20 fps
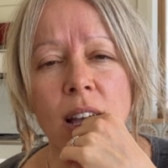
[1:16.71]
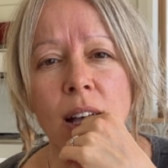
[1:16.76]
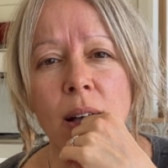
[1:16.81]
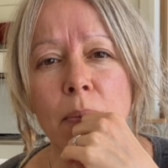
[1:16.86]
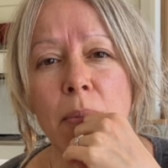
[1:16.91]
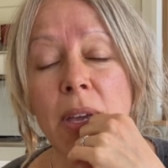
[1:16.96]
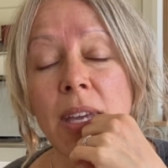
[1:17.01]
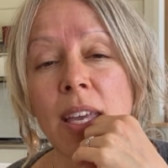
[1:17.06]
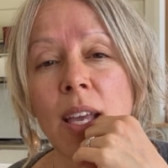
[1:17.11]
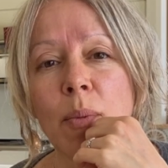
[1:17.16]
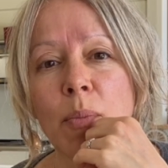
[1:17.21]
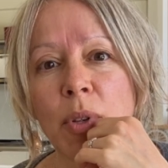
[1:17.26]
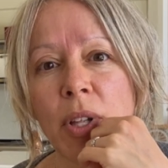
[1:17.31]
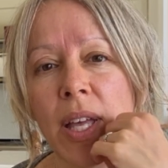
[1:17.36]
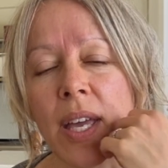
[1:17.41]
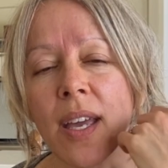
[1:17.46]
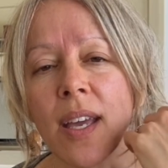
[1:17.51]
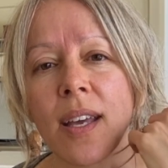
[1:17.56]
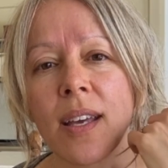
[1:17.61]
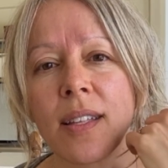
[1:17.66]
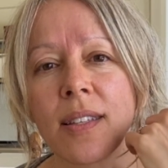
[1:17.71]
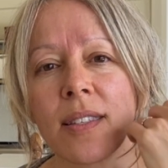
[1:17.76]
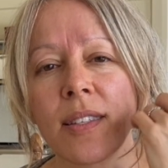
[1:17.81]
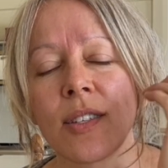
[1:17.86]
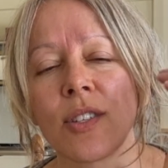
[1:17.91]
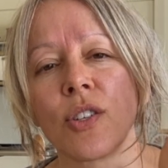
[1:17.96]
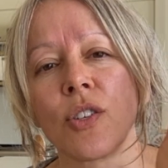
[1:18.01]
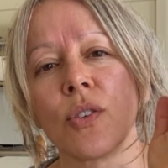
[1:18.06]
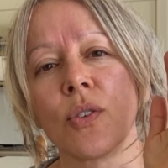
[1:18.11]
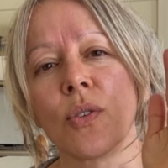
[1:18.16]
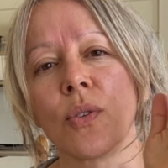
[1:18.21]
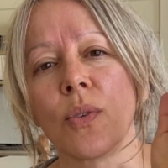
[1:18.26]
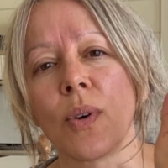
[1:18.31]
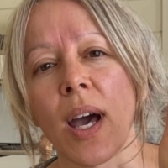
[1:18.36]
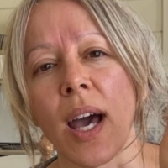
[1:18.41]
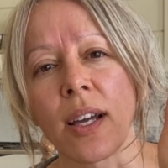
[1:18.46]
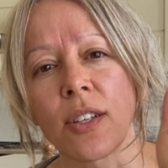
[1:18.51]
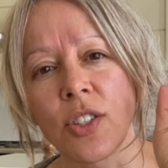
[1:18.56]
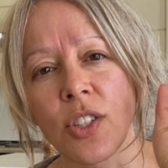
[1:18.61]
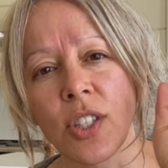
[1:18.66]
making plans to
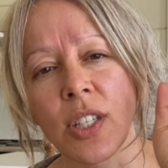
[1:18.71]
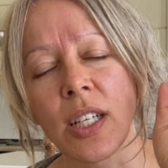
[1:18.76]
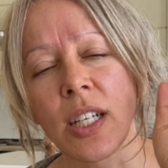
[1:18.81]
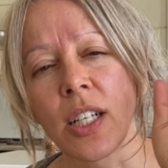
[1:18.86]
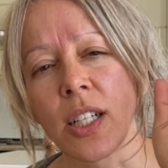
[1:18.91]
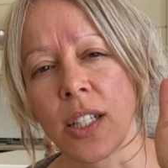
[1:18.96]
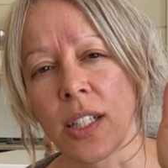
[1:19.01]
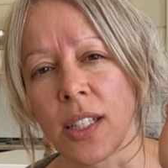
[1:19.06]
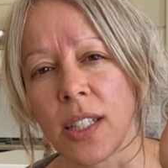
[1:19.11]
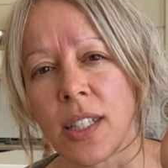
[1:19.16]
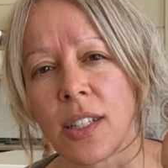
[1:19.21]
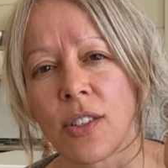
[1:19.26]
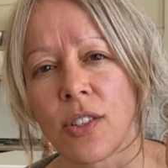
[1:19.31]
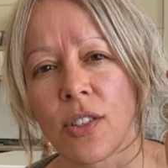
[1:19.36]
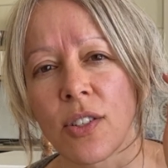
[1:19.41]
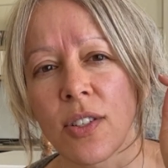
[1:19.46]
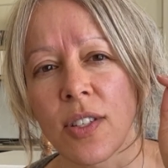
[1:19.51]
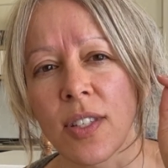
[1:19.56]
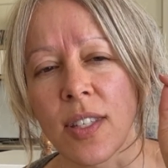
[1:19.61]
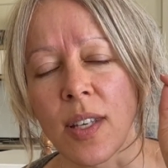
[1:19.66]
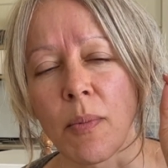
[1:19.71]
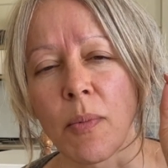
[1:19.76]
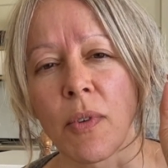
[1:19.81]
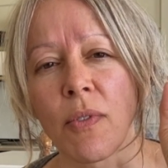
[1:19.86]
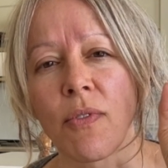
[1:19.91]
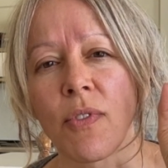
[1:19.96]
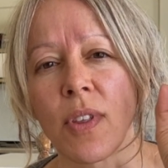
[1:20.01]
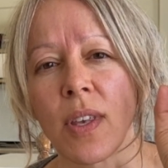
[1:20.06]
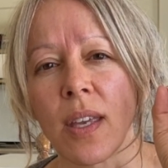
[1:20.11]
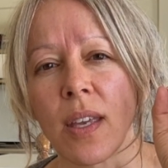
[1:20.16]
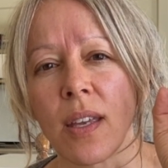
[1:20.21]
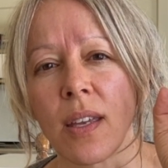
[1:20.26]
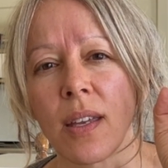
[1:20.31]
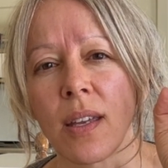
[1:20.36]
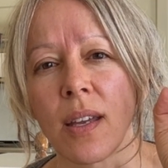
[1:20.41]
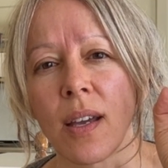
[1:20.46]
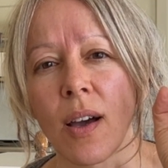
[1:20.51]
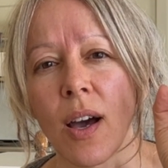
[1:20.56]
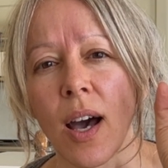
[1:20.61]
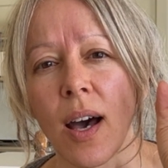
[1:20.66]
actually clear some of
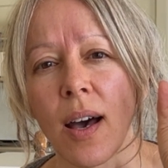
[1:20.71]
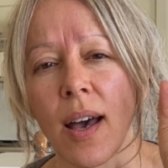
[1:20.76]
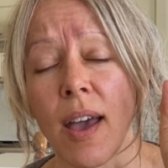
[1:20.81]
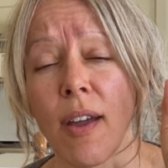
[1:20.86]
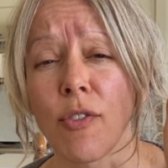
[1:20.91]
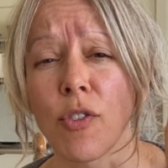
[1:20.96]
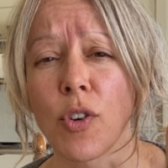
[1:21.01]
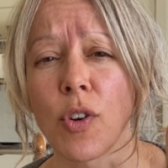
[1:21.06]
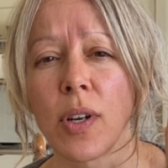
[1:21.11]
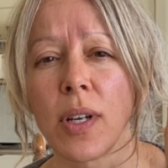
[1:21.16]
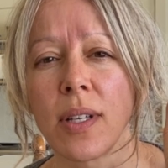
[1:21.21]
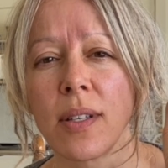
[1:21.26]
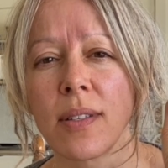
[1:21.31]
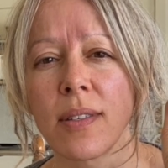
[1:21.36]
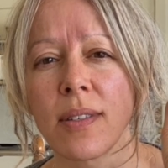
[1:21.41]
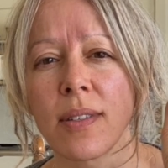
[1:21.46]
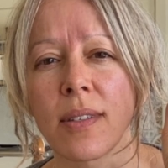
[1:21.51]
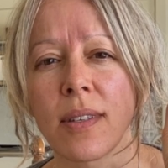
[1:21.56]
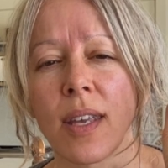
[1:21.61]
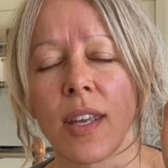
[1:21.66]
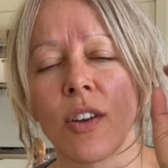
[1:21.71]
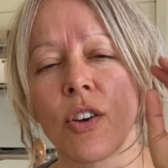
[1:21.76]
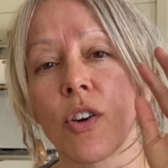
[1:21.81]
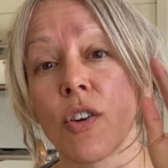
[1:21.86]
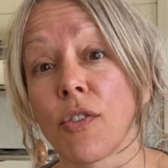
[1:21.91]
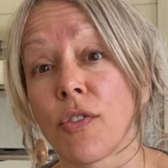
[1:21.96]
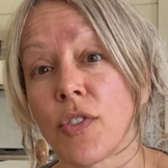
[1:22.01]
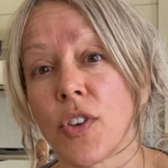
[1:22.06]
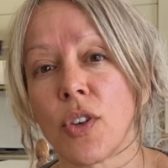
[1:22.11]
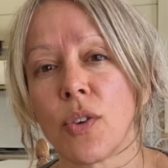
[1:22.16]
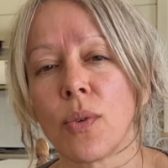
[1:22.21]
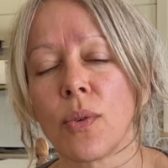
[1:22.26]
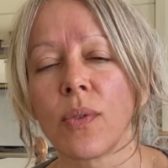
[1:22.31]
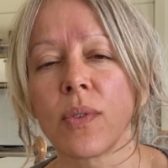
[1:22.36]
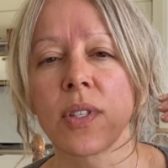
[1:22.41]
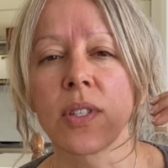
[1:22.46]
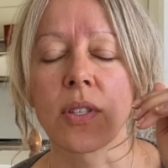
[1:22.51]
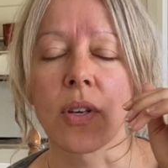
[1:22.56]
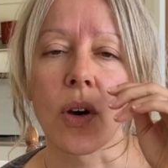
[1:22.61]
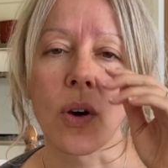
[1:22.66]
the evergreens in our view.
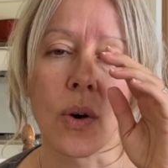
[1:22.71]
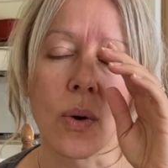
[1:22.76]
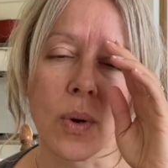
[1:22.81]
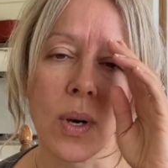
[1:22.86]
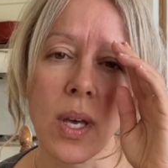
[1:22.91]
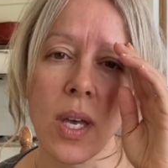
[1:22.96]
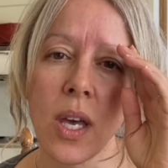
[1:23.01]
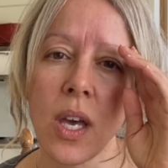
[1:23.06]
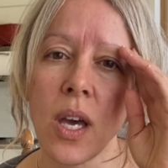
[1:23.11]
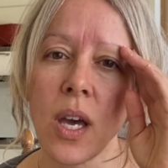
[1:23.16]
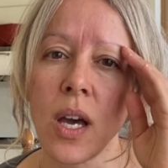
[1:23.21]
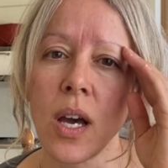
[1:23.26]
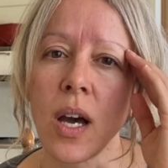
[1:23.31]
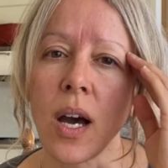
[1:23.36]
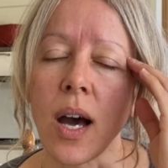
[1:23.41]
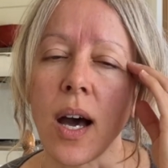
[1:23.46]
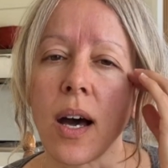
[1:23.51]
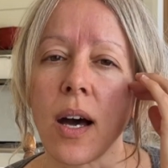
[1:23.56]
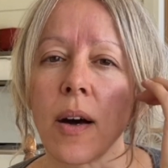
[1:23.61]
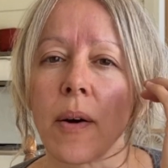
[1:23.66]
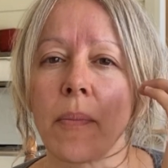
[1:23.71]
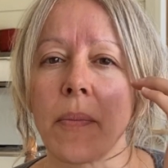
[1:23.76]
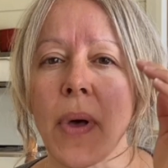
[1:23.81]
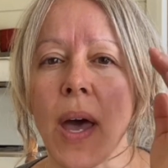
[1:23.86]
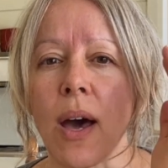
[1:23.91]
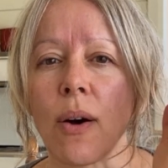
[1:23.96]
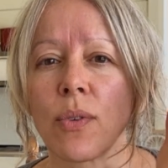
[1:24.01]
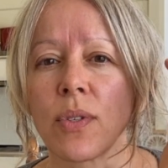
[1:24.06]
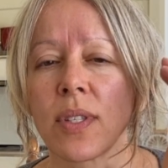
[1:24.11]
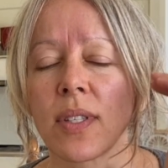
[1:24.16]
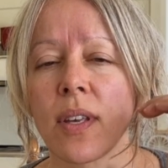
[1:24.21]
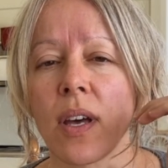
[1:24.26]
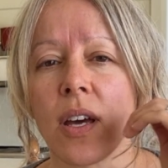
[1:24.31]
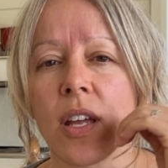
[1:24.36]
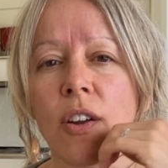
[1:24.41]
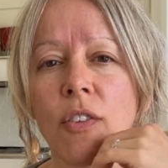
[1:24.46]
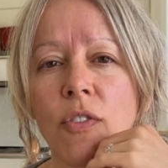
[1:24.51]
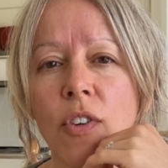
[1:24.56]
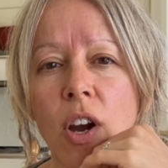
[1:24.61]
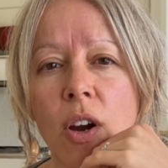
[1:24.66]
So
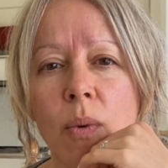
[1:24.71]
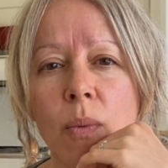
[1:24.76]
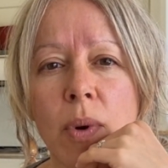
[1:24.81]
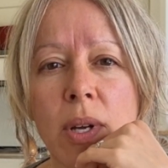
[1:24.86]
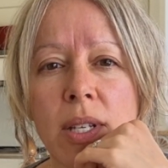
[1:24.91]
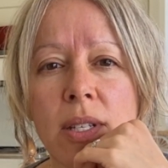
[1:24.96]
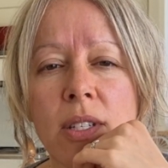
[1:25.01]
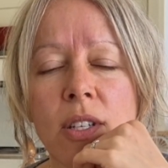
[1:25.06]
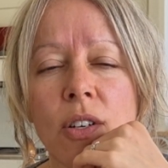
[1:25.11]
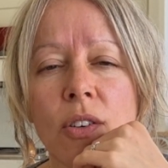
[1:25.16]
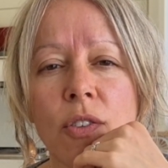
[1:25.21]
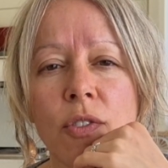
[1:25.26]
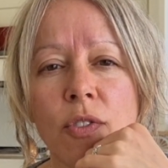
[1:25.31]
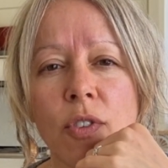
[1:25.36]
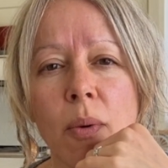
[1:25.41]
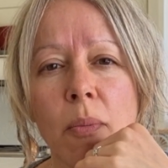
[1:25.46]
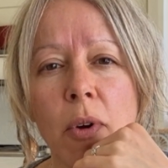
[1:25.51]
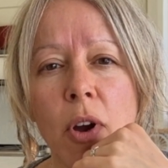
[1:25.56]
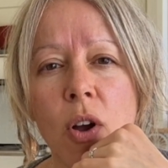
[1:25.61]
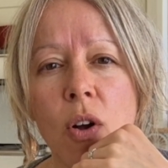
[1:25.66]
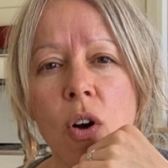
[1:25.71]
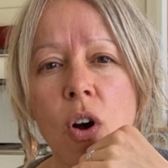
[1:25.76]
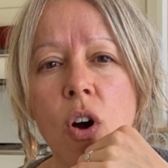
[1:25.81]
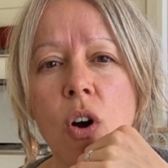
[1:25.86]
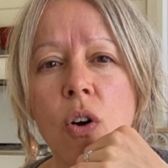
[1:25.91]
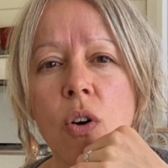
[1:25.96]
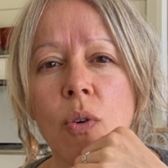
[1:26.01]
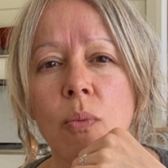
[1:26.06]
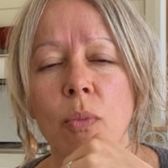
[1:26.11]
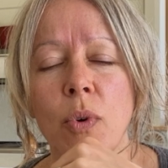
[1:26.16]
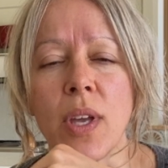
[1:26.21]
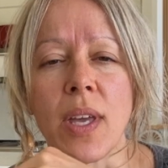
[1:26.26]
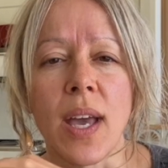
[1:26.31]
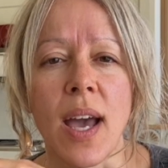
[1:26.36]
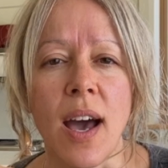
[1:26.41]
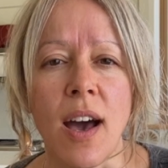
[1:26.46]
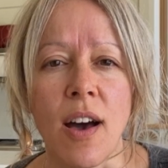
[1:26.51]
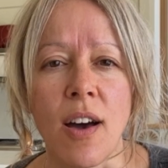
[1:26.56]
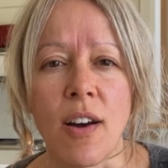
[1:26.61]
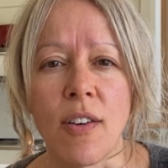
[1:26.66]
outside of our window from our home, we
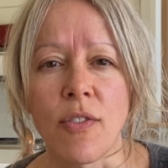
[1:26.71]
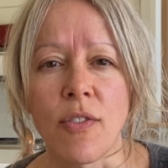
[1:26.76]
have